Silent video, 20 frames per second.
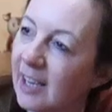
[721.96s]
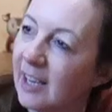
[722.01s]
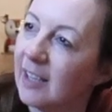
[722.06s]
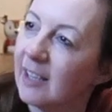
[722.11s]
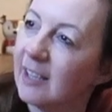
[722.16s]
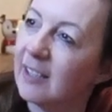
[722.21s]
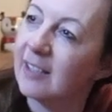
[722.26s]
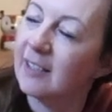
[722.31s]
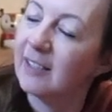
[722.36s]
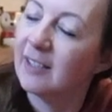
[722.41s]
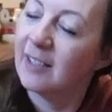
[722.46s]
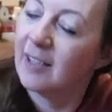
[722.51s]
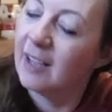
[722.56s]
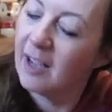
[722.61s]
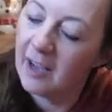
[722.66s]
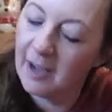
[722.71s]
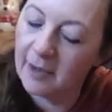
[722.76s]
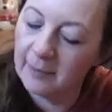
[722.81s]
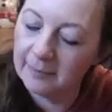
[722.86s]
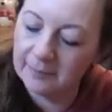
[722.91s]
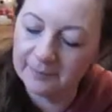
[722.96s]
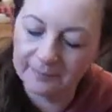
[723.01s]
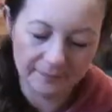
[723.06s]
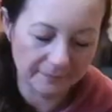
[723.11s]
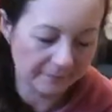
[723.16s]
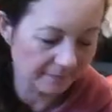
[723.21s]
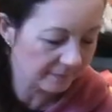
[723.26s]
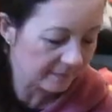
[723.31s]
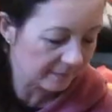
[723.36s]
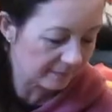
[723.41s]
Yeah. Um,
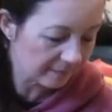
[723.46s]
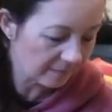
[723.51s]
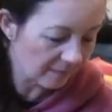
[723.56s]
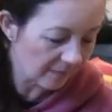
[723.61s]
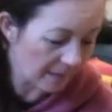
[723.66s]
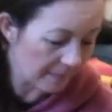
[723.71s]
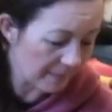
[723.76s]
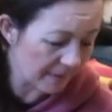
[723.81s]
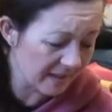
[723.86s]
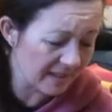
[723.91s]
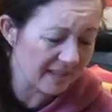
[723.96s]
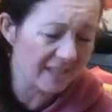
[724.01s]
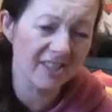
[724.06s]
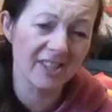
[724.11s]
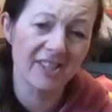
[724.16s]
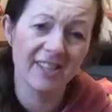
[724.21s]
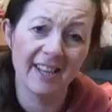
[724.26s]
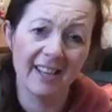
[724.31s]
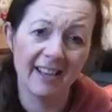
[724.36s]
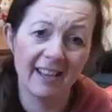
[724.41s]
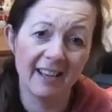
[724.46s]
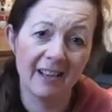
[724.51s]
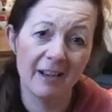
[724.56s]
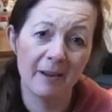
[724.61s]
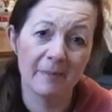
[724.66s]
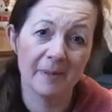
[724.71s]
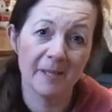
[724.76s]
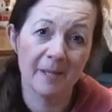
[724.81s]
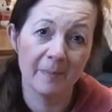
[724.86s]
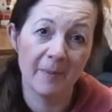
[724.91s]
but this year
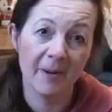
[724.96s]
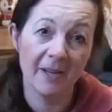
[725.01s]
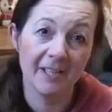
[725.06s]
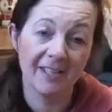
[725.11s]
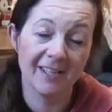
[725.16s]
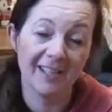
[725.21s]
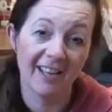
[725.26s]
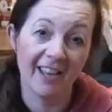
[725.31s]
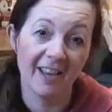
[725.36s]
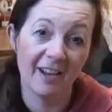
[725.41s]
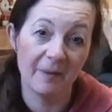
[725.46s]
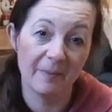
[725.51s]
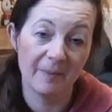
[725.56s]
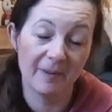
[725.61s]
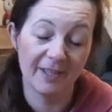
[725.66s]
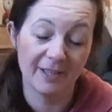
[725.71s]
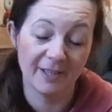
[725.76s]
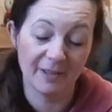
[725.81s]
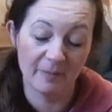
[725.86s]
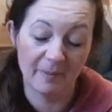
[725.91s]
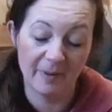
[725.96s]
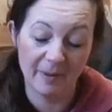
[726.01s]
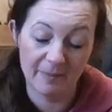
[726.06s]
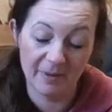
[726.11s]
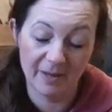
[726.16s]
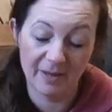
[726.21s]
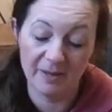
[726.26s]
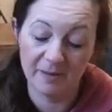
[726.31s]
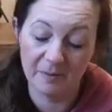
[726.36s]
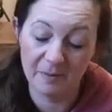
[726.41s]
I'm spicing it up a little bit
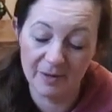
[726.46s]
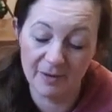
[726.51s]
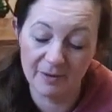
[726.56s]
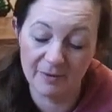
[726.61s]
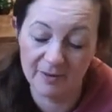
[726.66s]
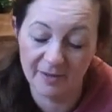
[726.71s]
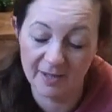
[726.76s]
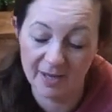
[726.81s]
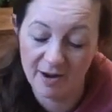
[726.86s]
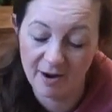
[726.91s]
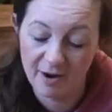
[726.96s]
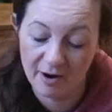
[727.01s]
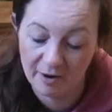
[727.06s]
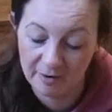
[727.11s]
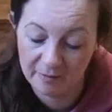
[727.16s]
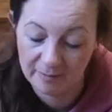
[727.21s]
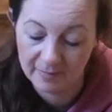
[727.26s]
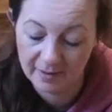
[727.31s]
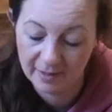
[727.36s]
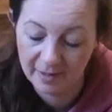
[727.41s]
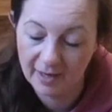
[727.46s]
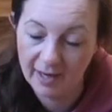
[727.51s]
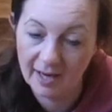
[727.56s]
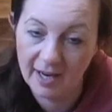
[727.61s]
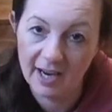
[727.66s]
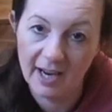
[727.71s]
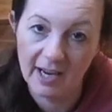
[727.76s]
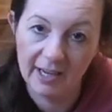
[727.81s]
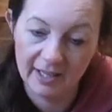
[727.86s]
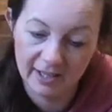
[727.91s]
because we're not at home
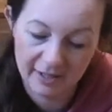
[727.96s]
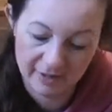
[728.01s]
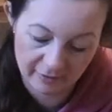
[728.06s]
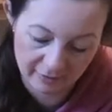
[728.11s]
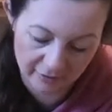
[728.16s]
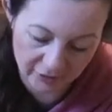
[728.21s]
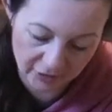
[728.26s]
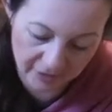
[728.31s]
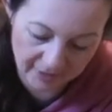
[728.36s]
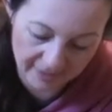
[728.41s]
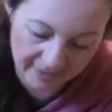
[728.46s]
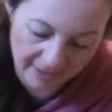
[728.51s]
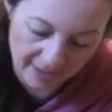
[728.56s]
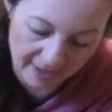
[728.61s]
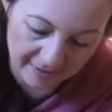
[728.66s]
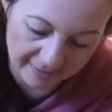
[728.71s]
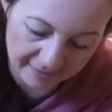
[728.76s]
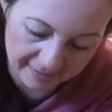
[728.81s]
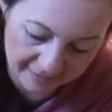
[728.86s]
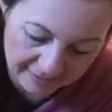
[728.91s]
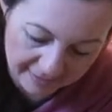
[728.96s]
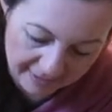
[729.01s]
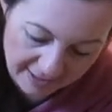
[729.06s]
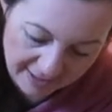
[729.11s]
and it's not just us.